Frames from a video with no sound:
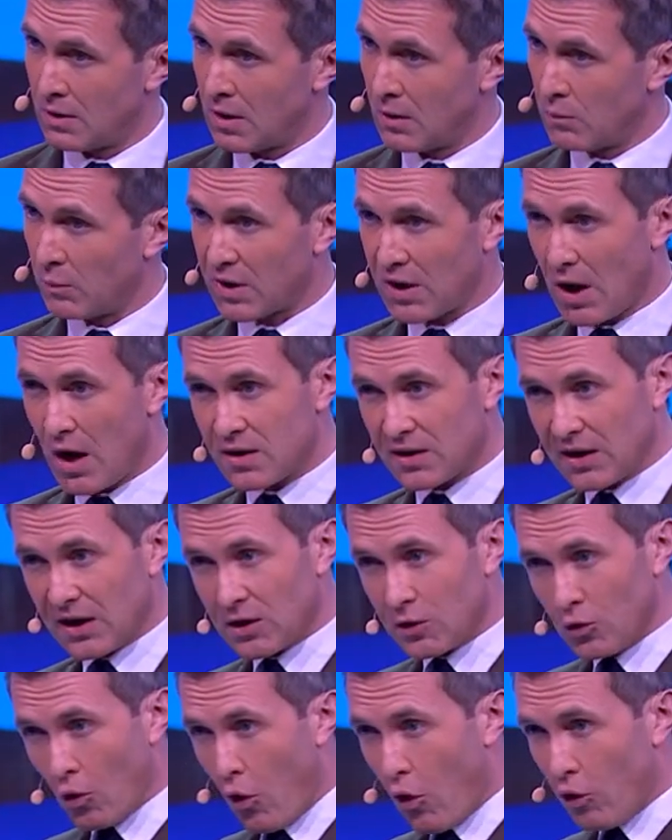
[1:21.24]
We can't
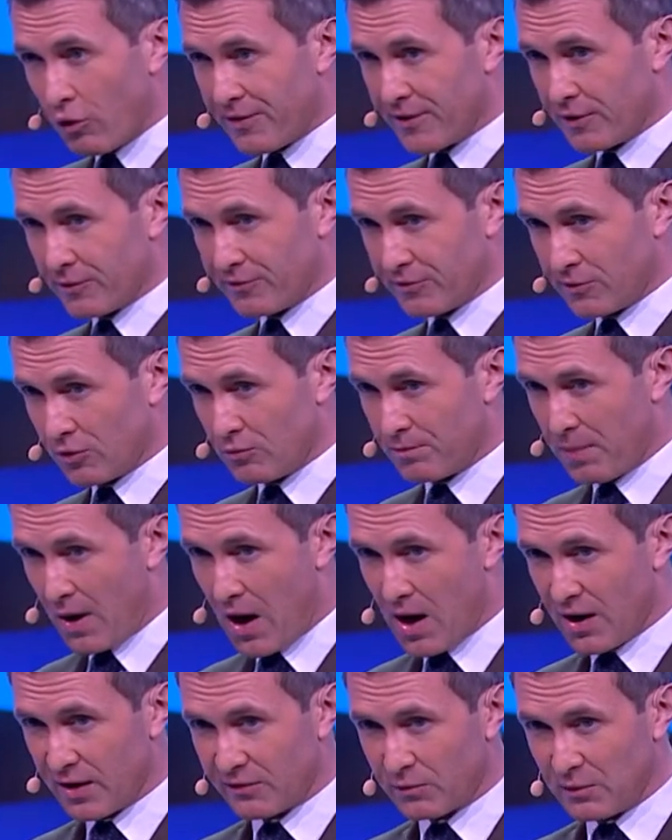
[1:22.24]
ignore those two
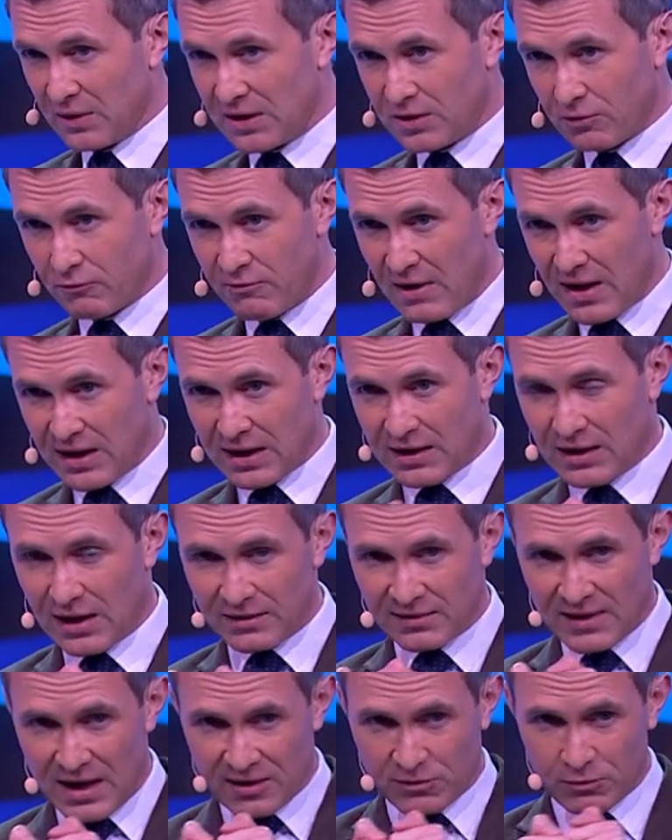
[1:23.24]
parts. We need to
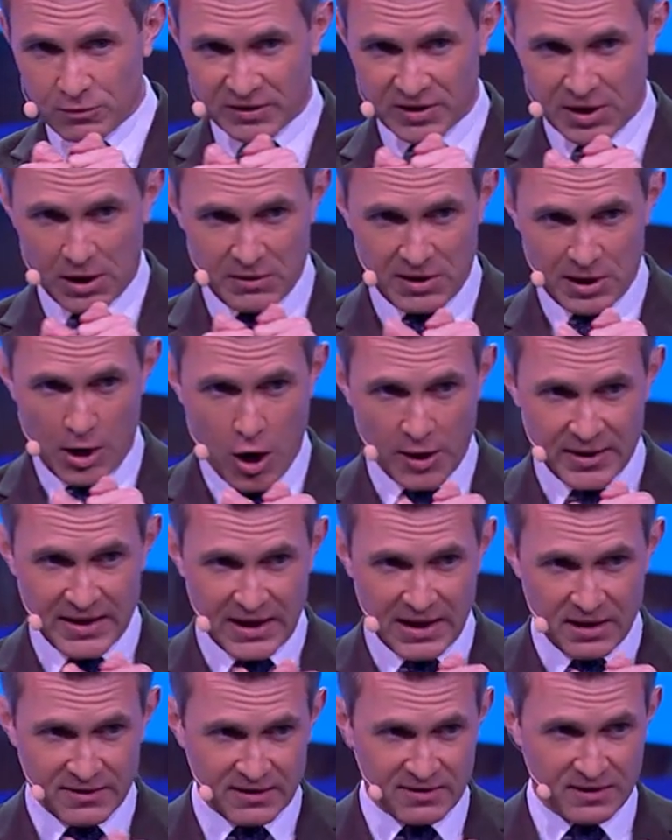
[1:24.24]
recognize that's what's going on
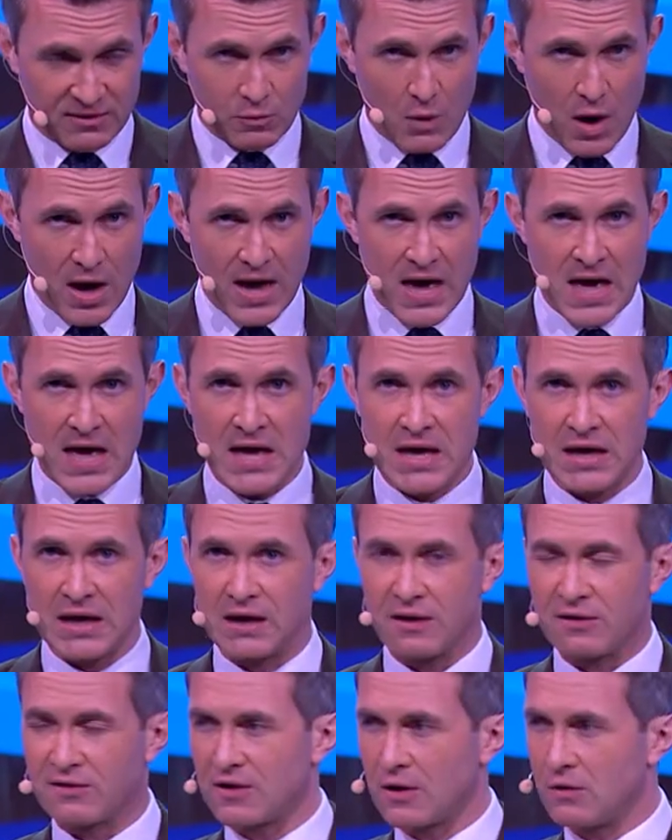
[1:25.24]
here. This is why
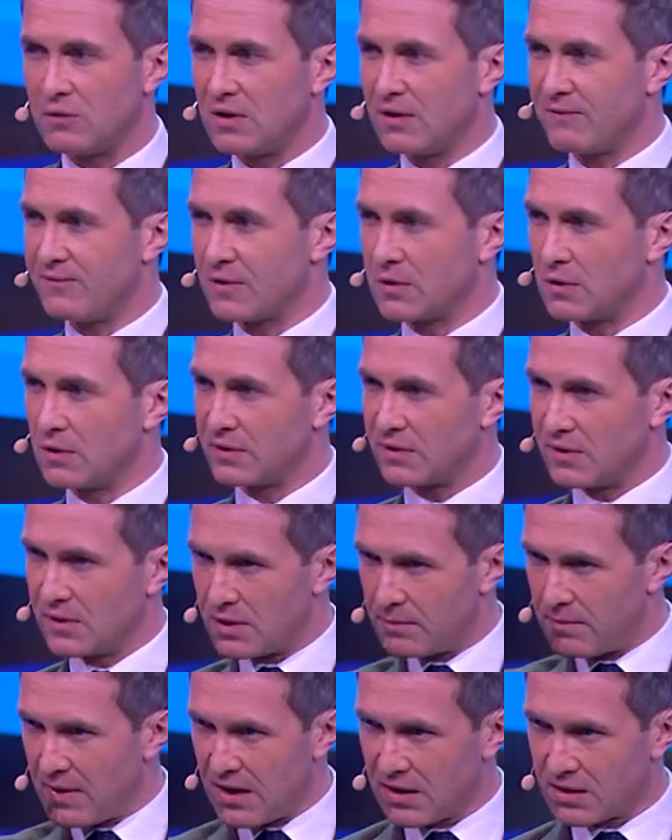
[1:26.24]
it's so difficult, and the
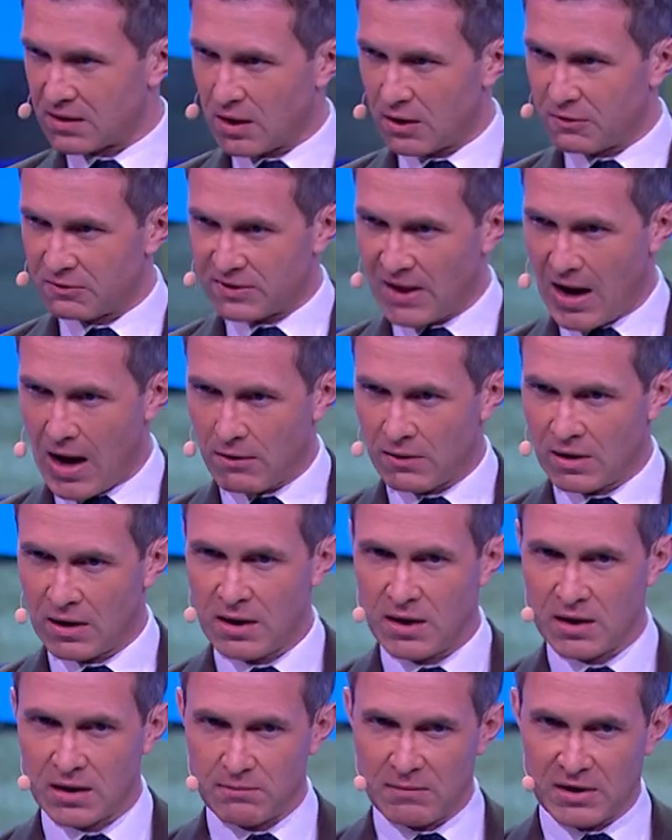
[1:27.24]
debate goes down
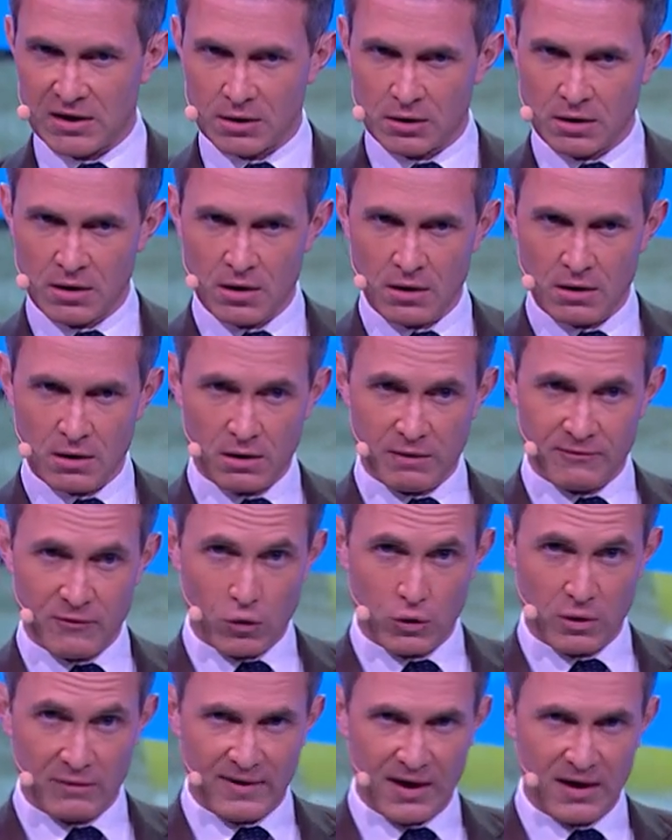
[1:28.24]
the middle of
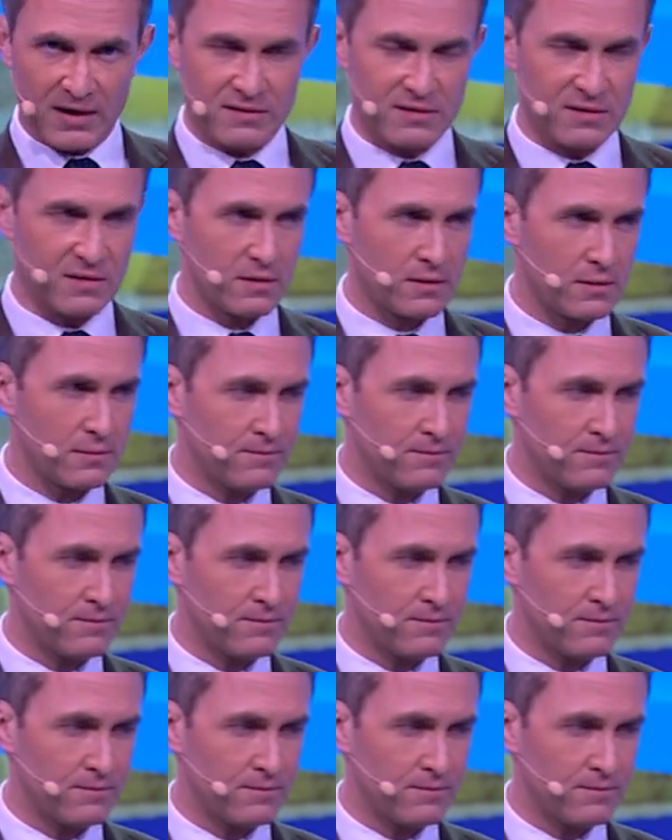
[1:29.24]
all of us.